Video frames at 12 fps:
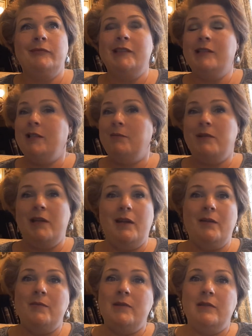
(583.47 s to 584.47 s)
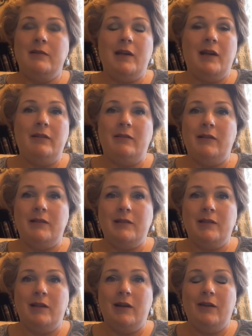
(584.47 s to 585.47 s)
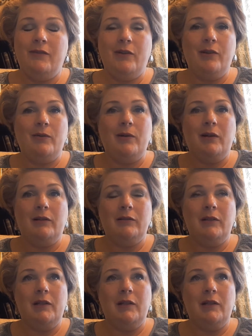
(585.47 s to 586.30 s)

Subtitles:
sometimes I don't listen to God very well.